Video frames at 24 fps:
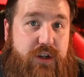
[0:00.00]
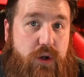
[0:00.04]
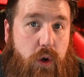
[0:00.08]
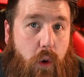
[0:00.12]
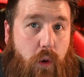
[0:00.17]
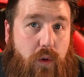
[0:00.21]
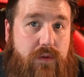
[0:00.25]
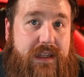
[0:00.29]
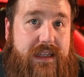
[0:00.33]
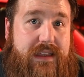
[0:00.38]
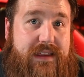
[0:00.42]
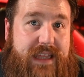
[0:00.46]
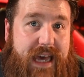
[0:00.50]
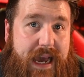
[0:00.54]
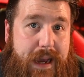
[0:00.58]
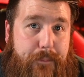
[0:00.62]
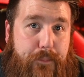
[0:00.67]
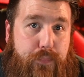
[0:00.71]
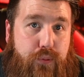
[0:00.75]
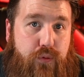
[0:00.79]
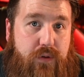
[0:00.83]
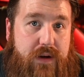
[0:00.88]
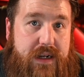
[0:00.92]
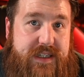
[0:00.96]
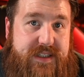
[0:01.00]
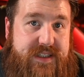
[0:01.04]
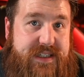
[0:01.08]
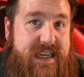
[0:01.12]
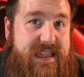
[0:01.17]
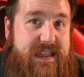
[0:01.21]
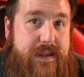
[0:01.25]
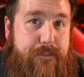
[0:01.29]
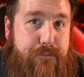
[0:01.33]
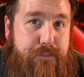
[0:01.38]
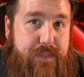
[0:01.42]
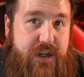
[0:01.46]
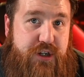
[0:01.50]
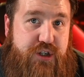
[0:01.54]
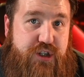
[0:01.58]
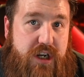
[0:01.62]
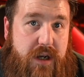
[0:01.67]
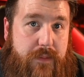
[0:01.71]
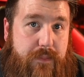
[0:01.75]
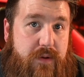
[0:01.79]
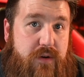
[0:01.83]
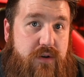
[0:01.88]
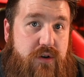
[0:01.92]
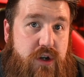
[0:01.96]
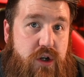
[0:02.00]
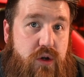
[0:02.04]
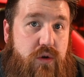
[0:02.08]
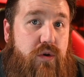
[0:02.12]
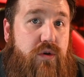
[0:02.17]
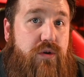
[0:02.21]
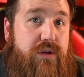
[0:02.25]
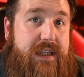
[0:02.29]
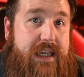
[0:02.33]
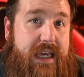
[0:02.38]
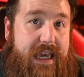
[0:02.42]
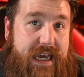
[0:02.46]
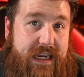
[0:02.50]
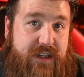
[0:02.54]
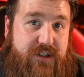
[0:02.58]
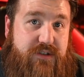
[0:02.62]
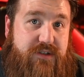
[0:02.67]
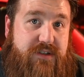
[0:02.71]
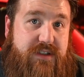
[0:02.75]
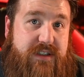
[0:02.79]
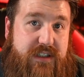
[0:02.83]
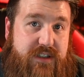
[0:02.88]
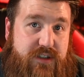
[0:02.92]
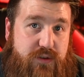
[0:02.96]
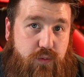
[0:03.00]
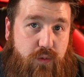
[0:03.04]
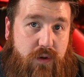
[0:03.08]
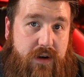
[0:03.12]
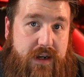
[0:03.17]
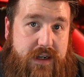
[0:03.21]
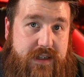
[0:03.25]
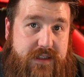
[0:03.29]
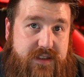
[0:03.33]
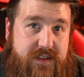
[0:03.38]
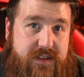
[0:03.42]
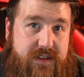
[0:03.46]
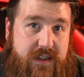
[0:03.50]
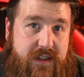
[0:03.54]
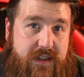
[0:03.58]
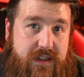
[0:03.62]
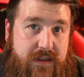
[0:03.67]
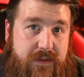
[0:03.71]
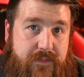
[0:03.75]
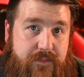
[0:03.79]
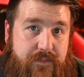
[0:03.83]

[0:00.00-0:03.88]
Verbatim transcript: and only that priest and the bishop knew who the exorcist was.